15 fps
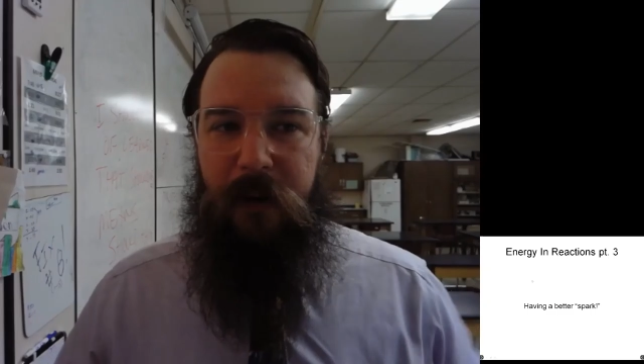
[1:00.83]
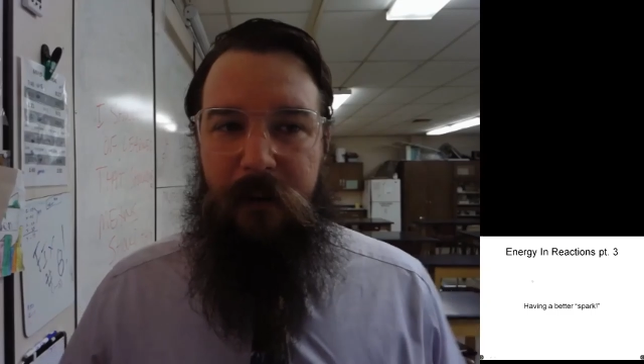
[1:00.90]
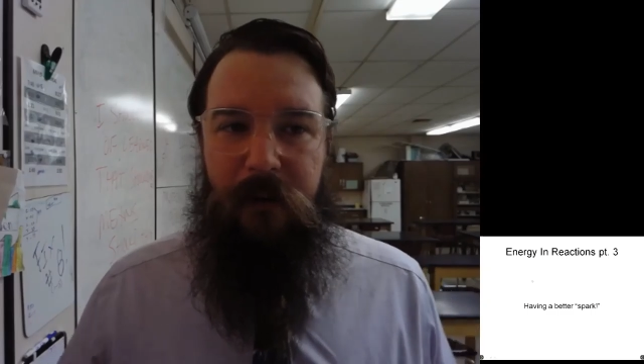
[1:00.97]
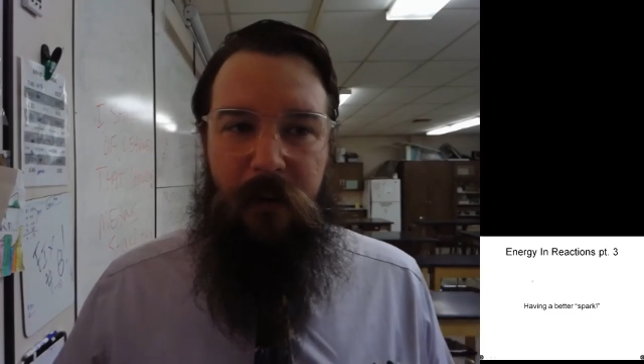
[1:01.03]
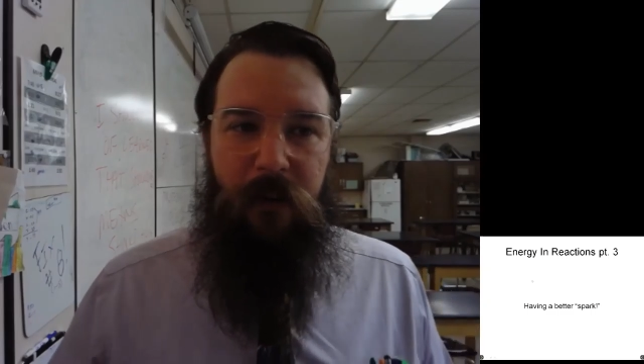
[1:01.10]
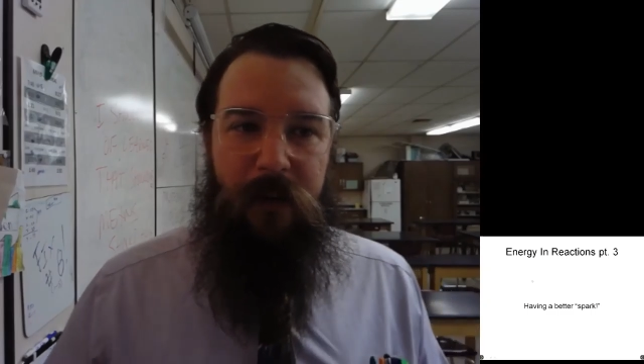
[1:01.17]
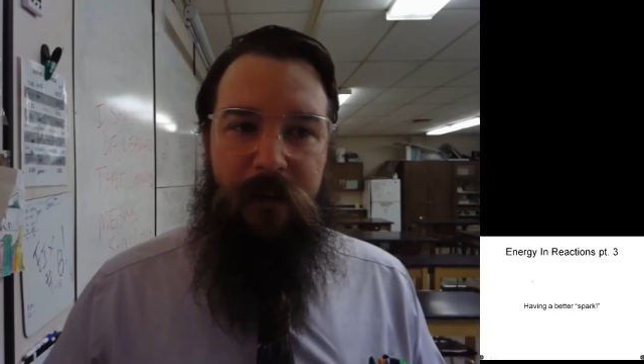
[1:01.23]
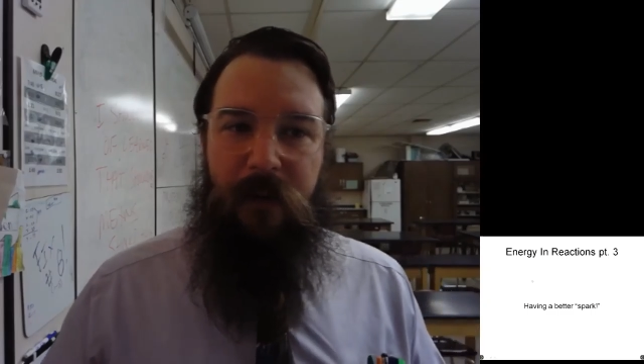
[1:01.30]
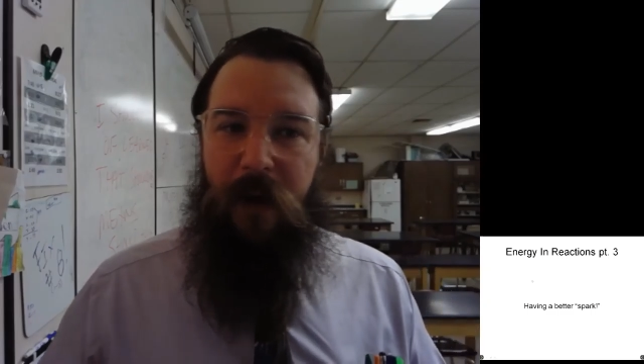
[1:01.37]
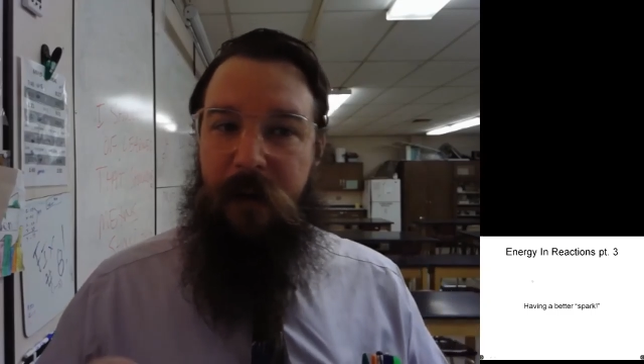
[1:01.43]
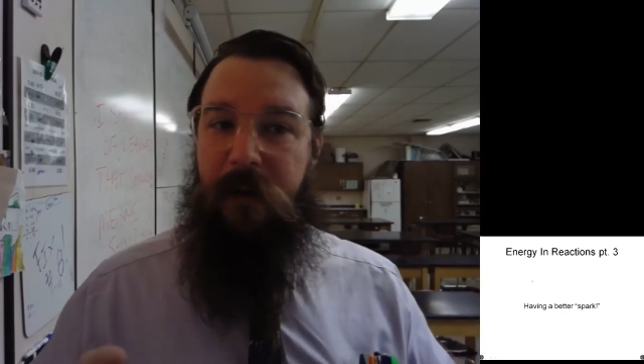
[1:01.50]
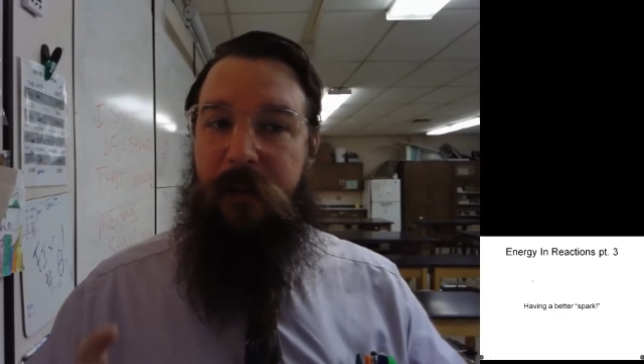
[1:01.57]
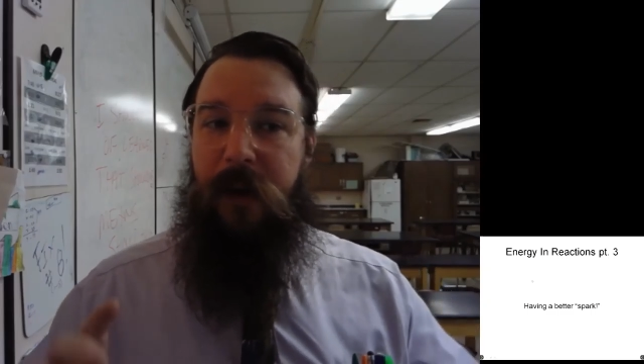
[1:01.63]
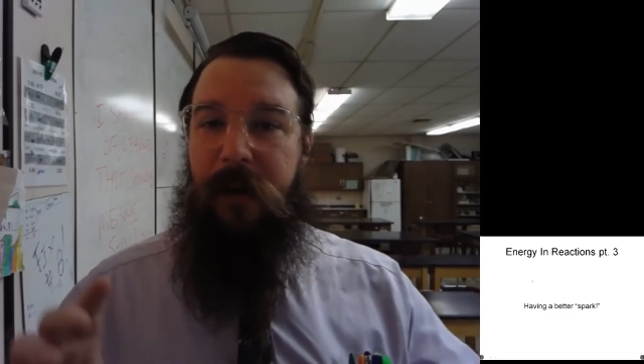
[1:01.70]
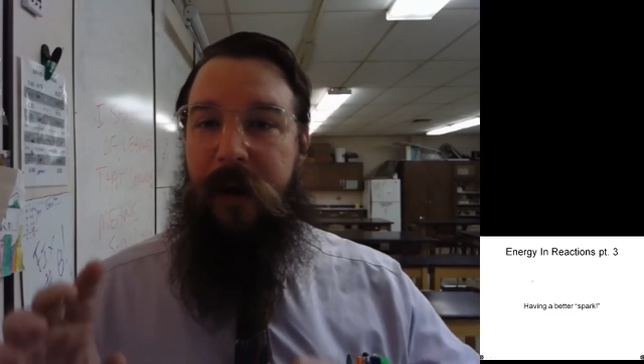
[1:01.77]
So we've
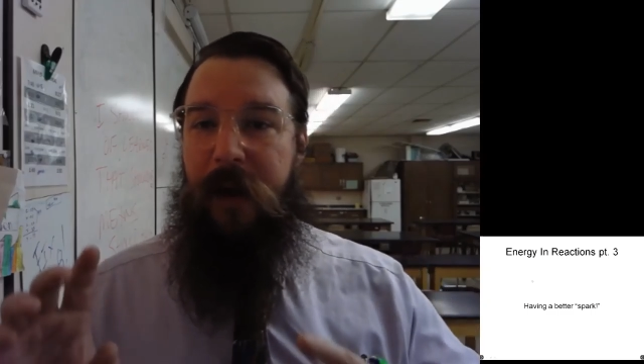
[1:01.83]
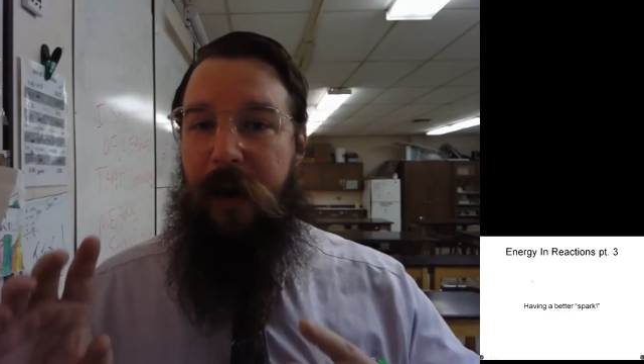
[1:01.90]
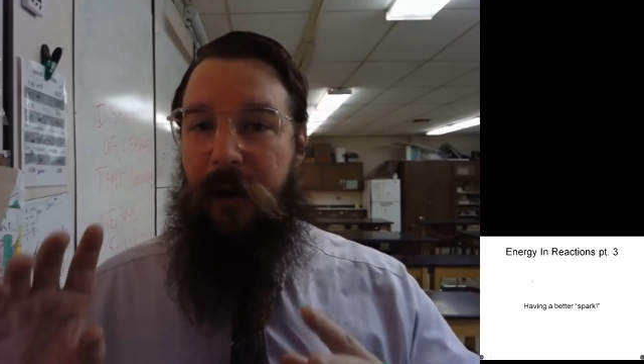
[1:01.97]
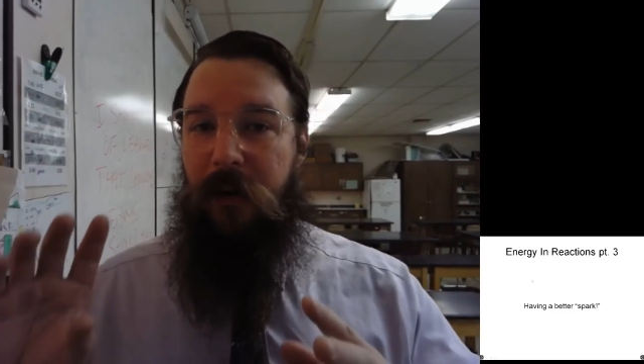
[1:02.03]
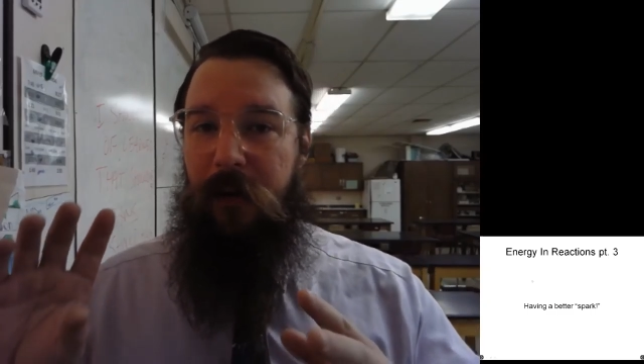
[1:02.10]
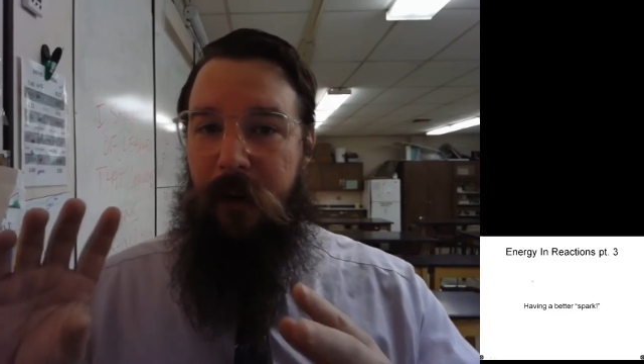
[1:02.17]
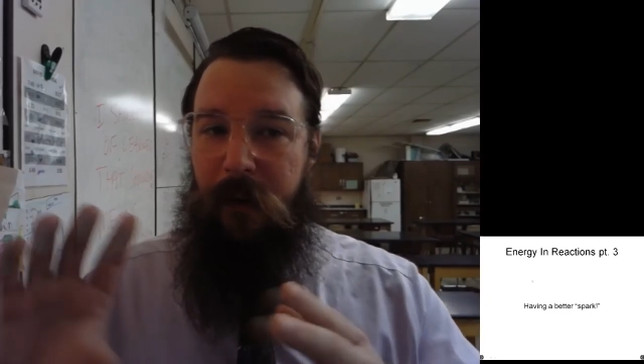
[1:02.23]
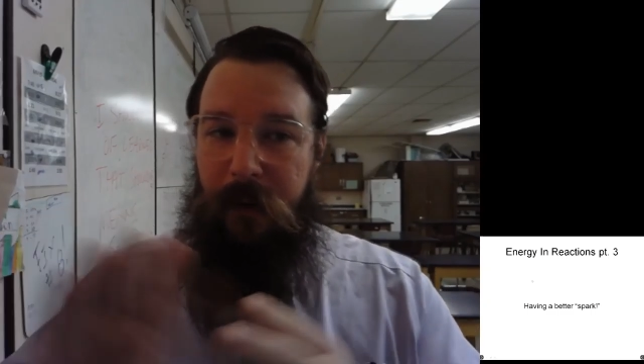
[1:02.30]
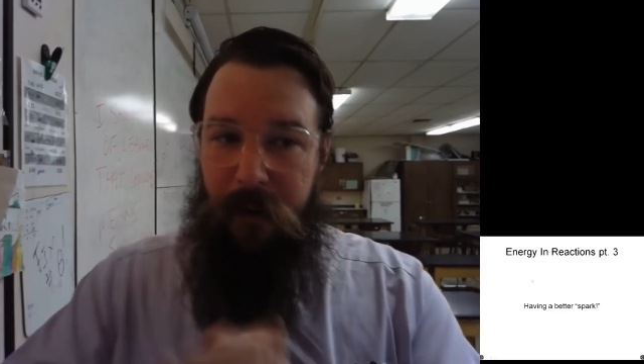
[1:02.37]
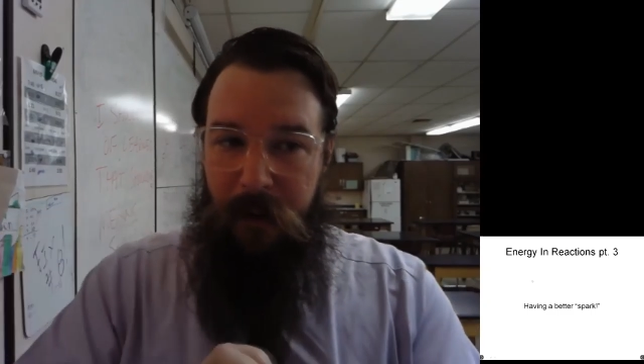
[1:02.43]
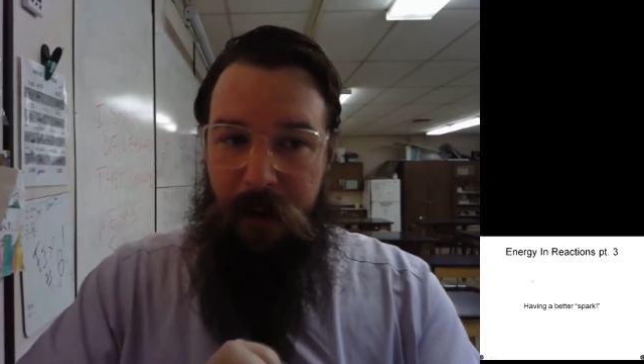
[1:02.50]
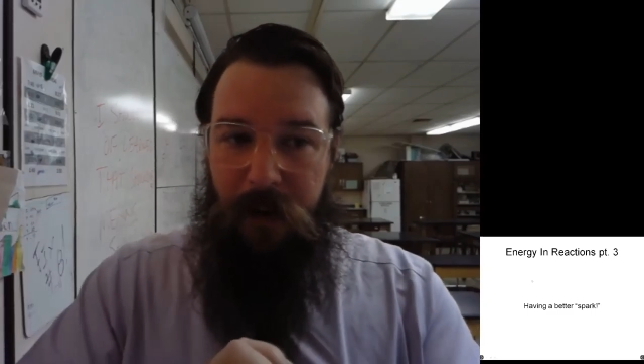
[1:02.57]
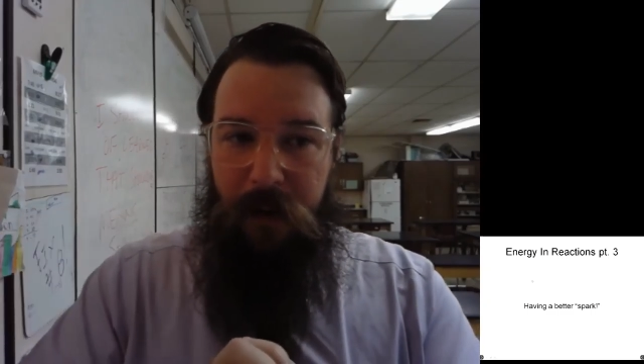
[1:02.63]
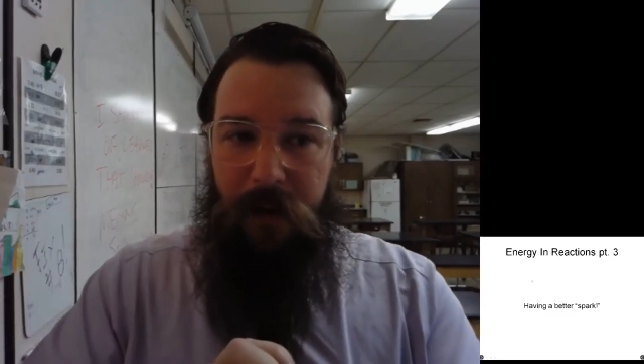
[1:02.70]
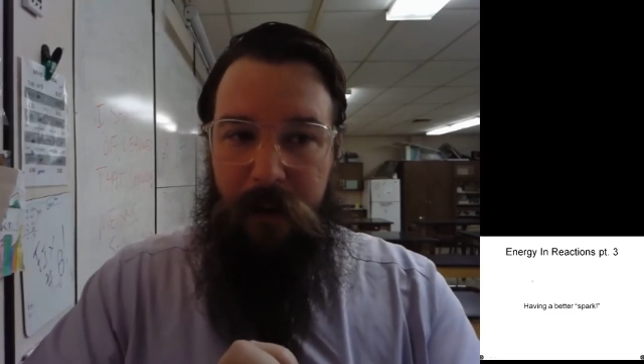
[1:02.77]
talked about how
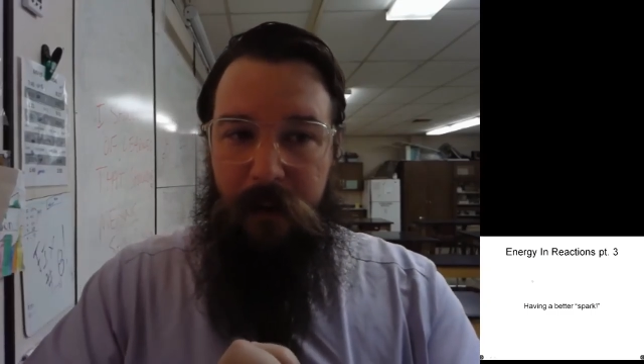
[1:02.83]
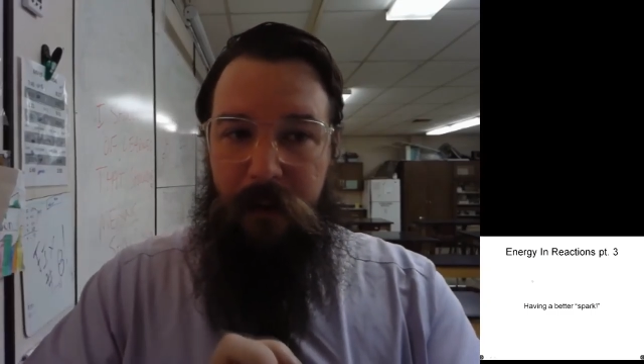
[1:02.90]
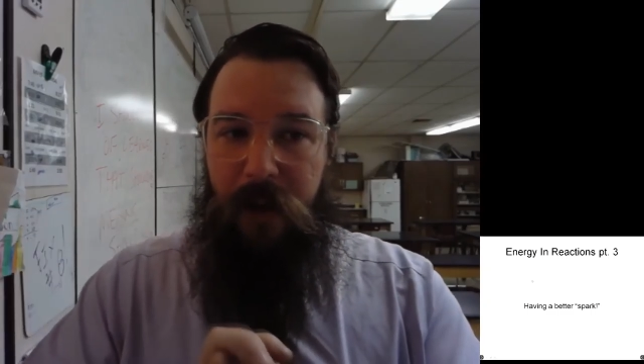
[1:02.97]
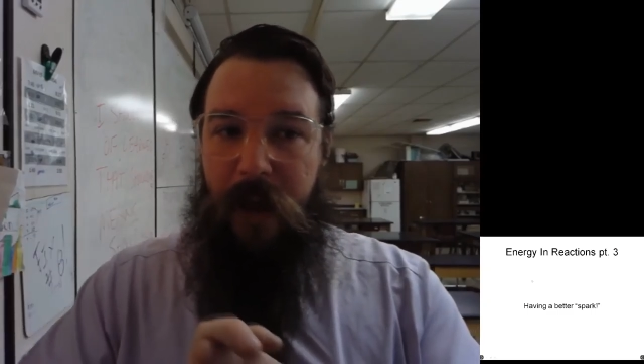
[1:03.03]
uh,